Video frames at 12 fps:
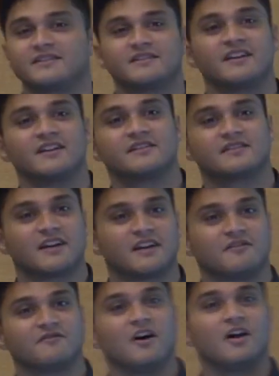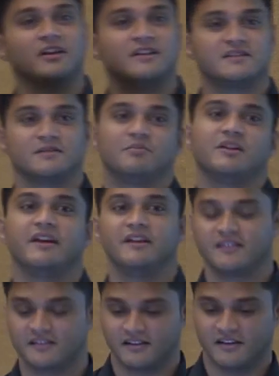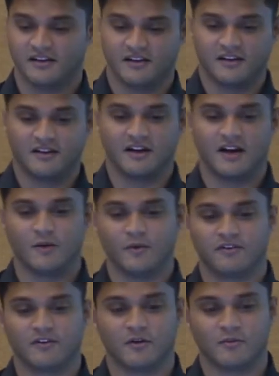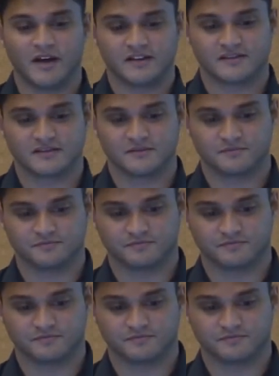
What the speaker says: as things kind of fall into place with OMS.